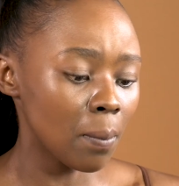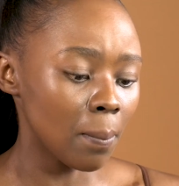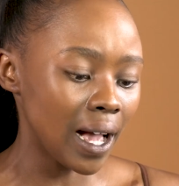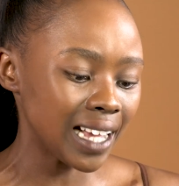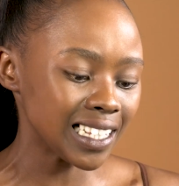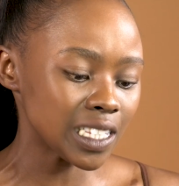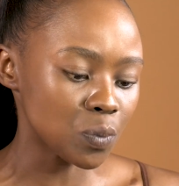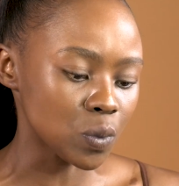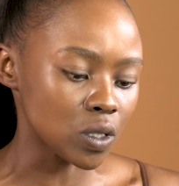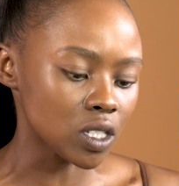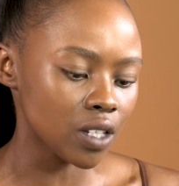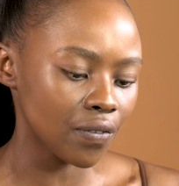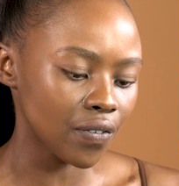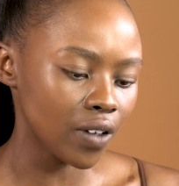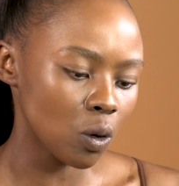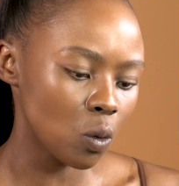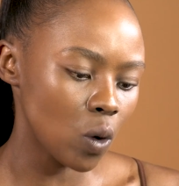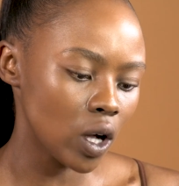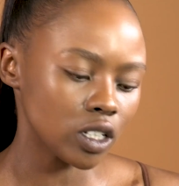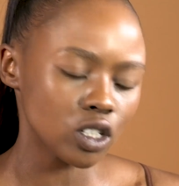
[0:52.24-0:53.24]
but my
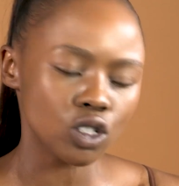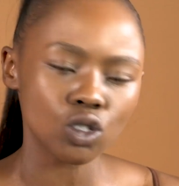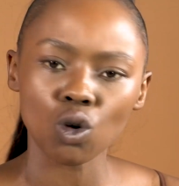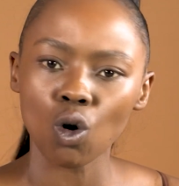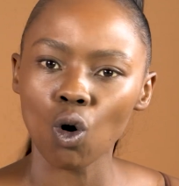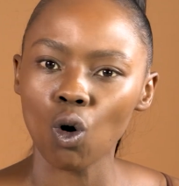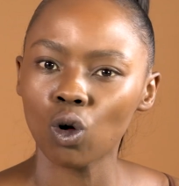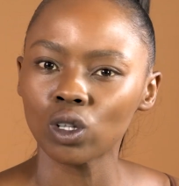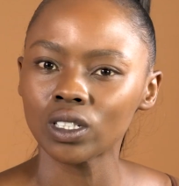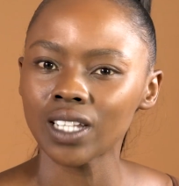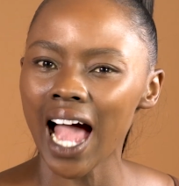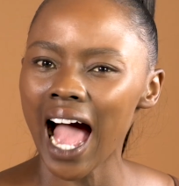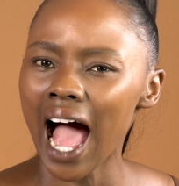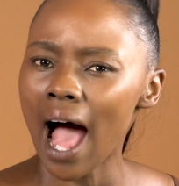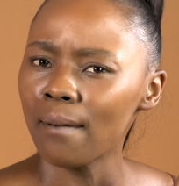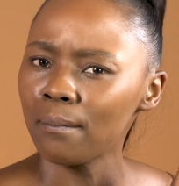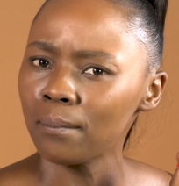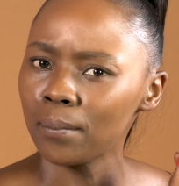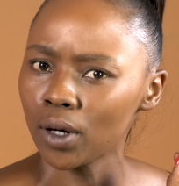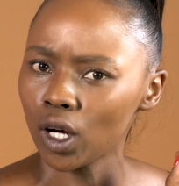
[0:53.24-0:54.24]
specific one is called
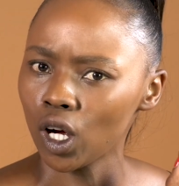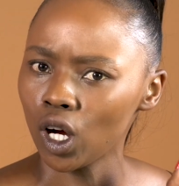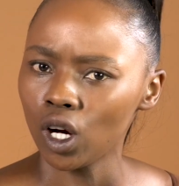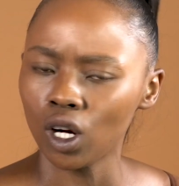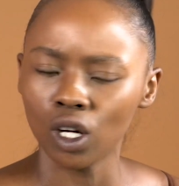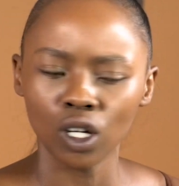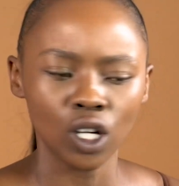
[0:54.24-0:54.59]
Umber.